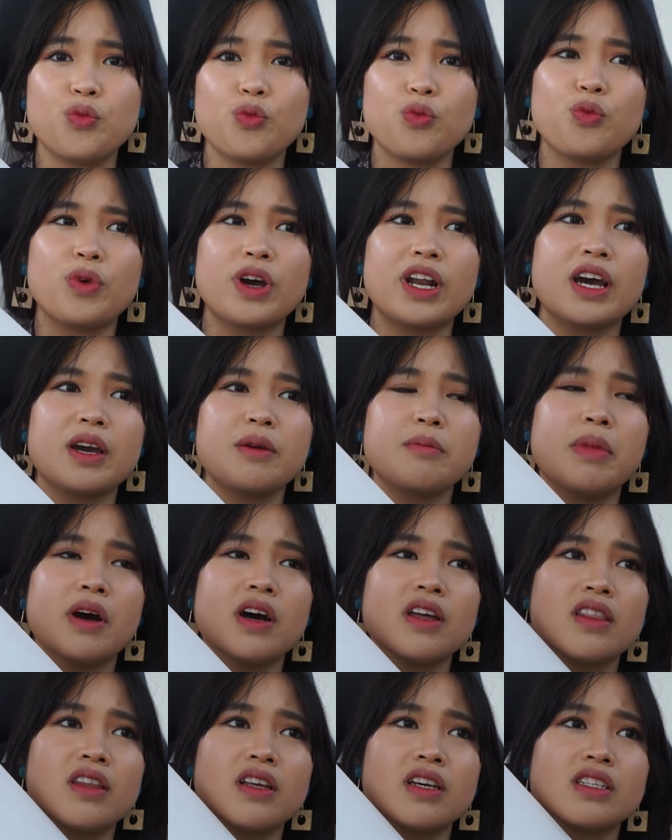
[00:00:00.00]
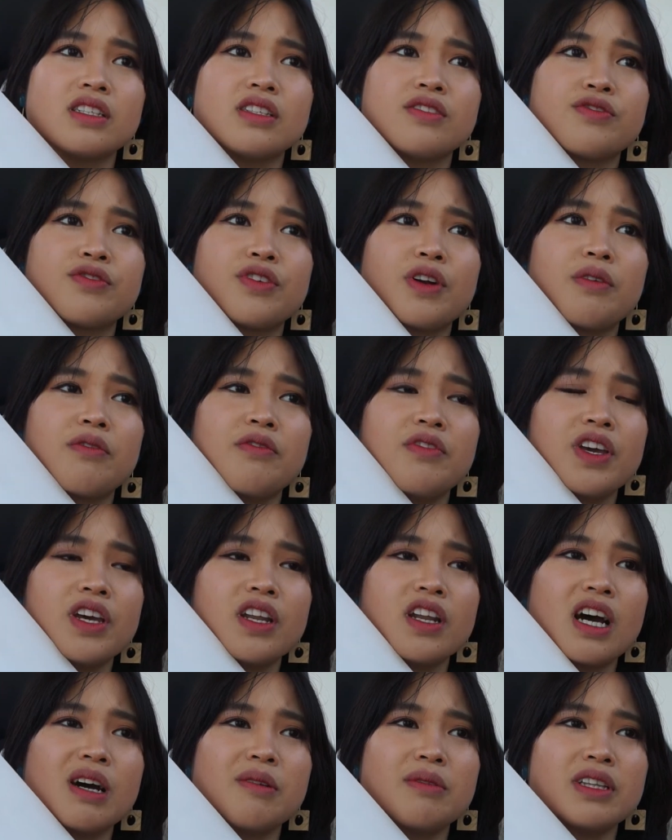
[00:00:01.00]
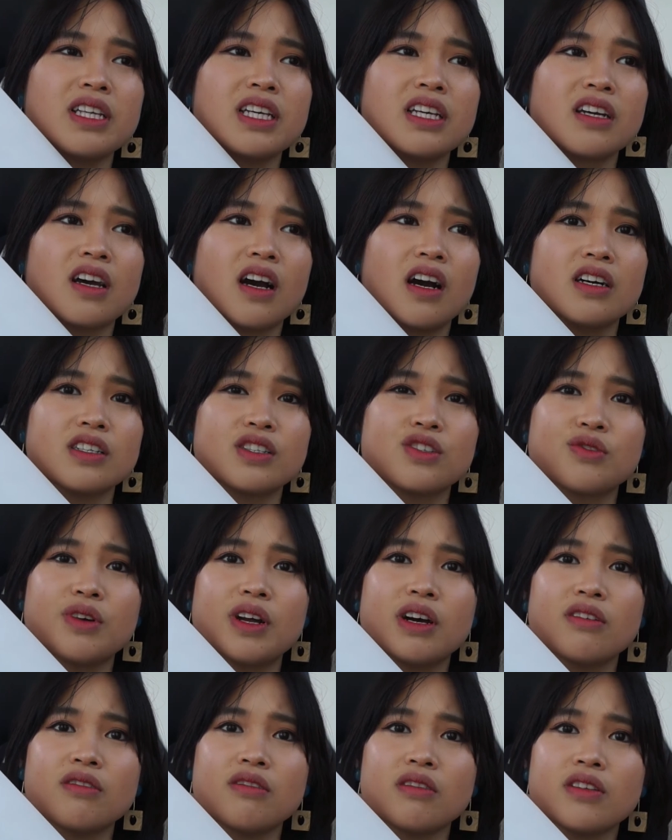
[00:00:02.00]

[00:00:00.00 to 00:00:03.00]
When I bought this from Vietnam, I think it costs around